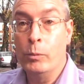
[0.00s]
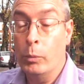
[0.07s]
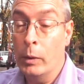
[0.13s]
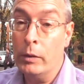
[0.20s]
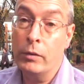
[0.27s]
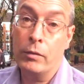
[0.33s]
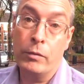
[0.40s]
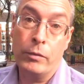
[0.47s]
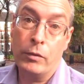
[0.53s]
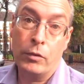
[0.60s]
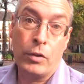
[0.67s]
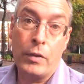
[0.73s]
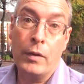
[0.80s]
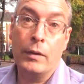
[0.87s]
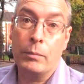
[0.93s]
One,
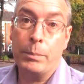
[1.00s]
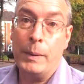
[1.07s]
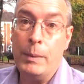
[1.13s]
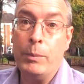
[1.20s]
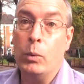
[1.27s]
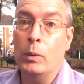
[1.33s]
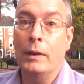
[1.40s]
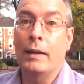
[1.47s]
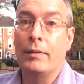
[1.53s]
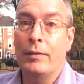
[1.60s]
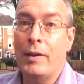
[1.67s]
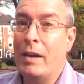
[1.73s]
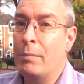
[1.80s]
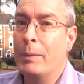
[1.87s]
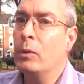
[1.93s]
so that people will get
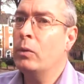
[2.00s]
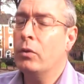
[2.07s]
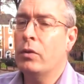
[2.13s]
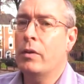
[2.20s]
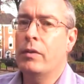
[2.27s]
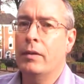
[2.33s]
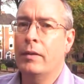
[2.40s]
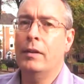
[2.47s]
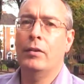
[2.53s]
saved, but also that